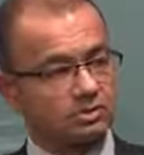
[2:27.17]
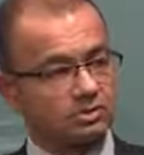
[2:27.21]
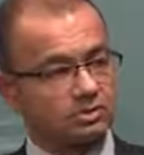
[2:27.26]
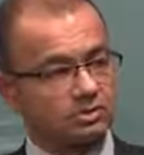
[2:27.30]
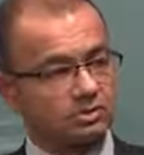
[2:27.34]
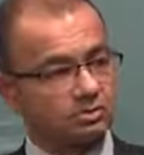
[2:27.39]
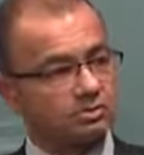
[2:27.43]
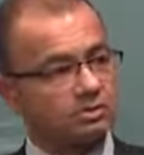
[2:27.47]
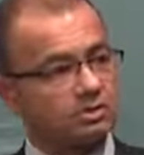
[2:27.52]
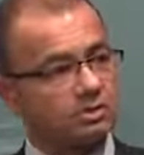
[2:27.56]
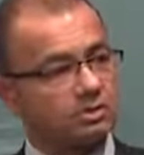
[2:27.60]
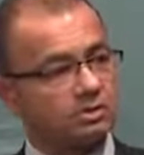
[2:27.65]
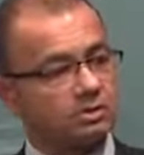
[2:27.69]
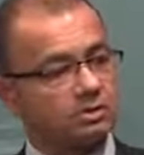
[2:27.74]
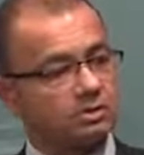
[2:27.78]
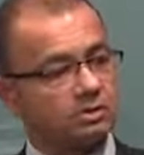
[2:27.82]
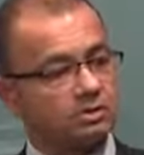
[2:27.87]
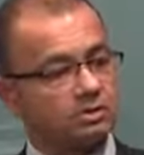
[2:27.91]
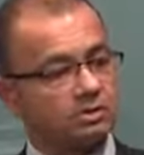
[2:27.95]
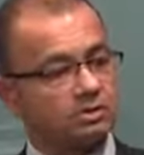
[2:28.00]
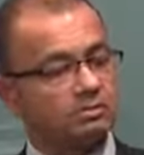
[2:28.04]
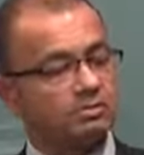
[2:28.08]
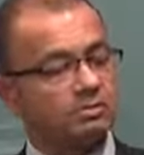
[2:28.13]
So
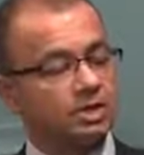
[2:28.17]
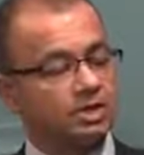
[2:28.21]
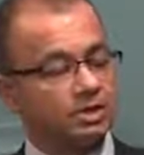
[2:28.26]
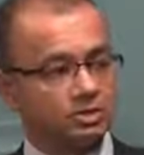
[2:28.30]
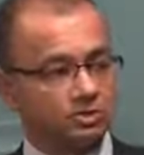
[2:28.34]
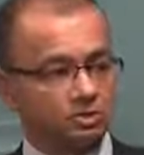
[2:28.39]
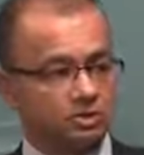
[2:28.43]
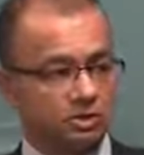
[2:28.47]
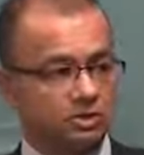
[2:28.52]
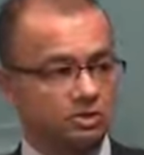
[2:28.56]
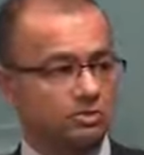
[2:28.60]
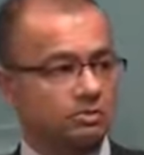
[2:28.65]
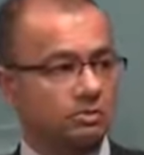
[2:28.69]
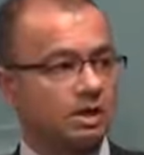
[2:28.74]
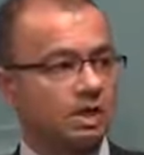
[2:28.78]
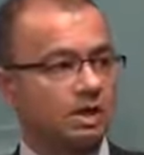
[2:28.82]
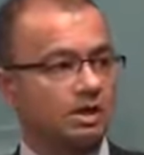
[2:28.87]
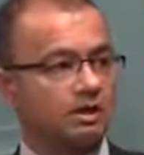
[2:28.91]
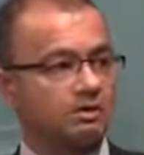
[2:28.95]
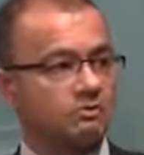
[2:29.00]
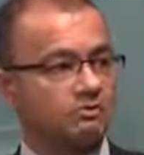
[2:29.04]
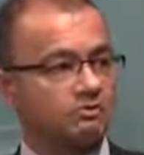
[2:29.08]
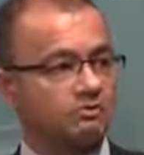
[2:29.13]
make sure that you
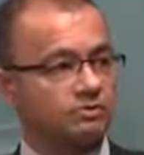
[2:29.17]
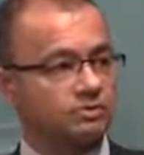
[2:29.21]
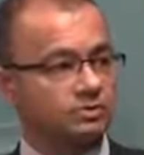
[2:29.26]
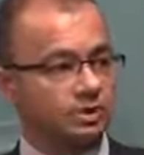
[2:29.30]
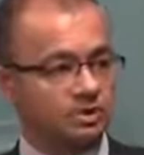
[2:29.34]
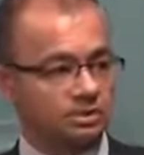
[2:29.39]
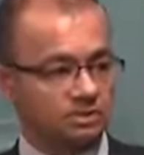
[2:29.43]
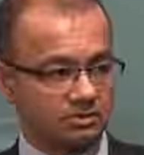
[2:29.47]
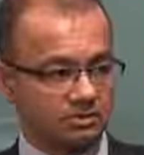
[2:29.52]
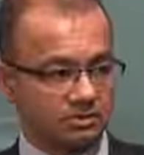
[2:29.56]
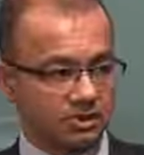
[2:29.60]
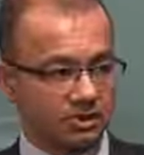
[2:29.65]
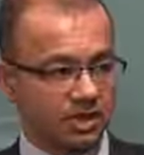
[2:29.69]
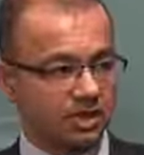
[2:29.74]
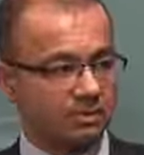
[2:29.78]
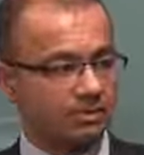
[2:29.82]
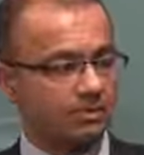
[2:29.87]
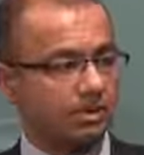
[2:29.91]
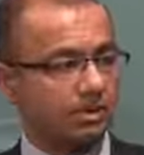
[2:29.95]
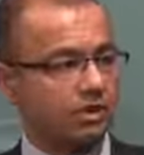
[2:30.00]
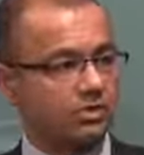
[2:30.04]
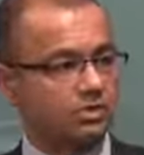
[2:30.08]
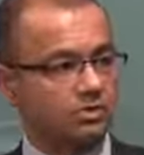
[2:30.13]
have sunscreen
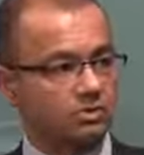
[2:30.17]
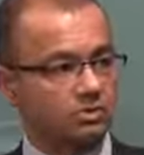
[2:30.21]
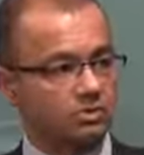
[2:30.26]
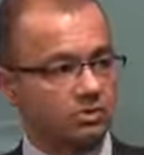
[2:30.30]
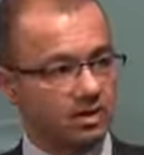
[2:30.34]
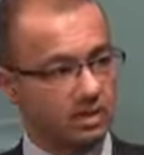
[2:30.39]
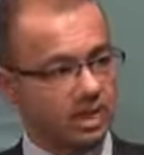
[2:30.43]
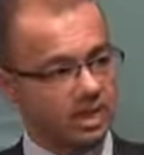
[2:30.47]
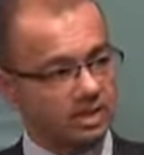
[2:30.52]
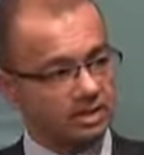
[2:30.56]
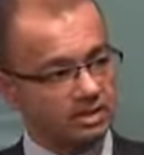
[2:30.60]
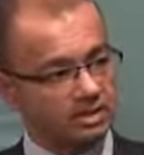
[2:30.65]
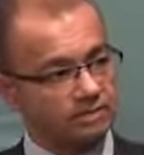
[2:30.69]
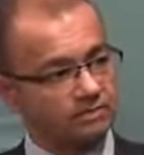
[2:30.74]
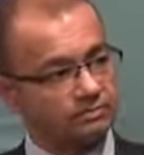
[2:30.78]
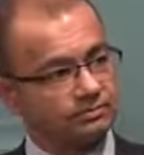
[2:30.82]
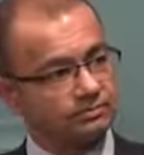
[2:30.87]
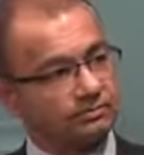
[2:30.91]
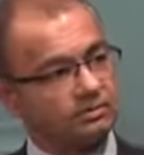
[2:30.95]
application on that.